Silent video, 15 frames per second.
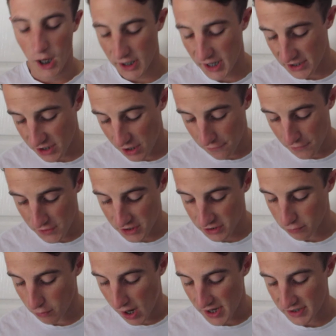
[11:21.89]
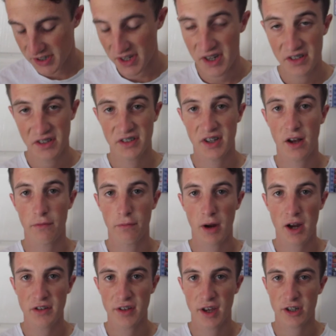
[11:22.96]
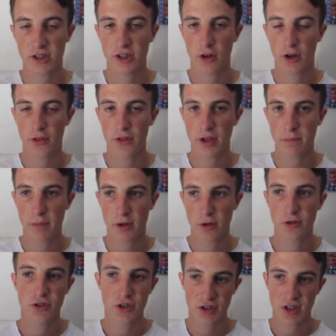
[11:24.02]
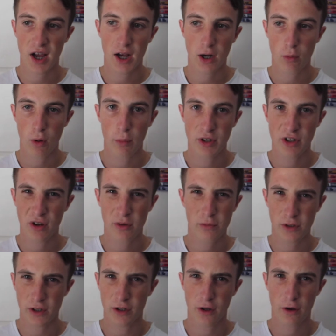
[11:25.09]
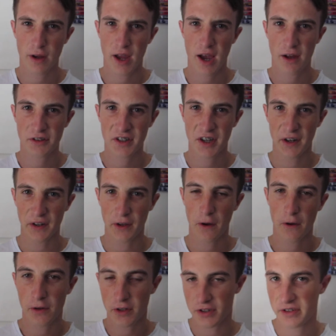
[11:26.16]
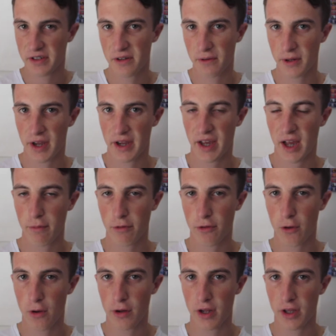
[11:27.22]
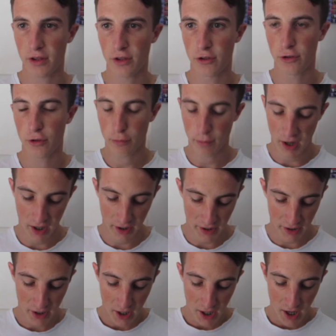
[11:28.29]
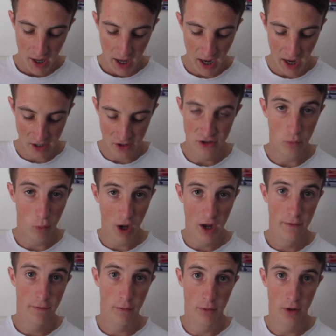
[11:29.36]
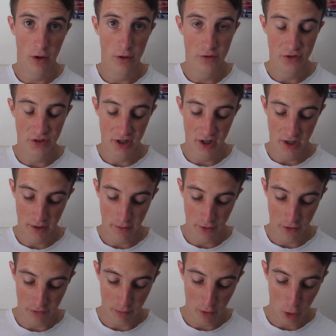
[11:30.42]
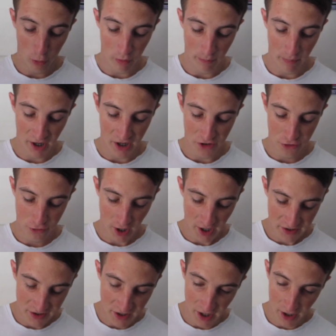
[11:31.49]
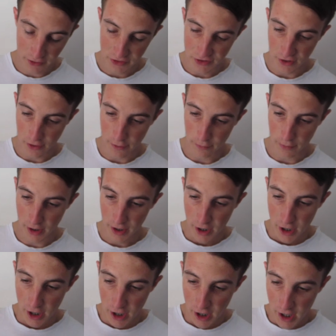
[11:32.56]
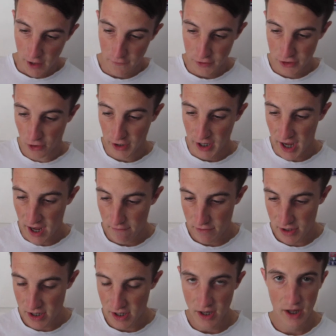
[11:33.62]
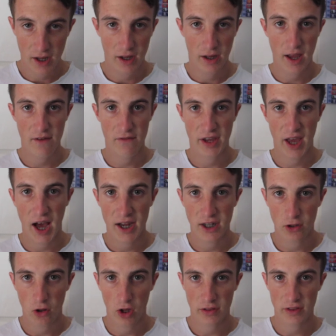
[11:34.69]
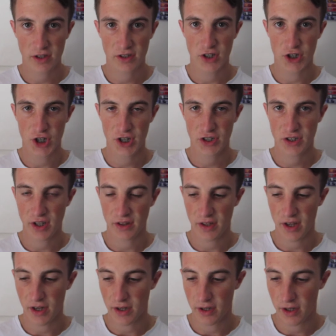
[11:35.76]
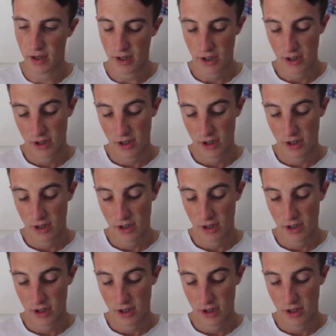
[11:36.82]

Okay, so for this race, it is a tough race, actually, I think, because Chautauqua, we don't really know how it's going to go, considering it came 3rd in the Newmarket. And it's away from those Melbourne-based tracks now. So if it's on a heavy 8 like they're suggesting, then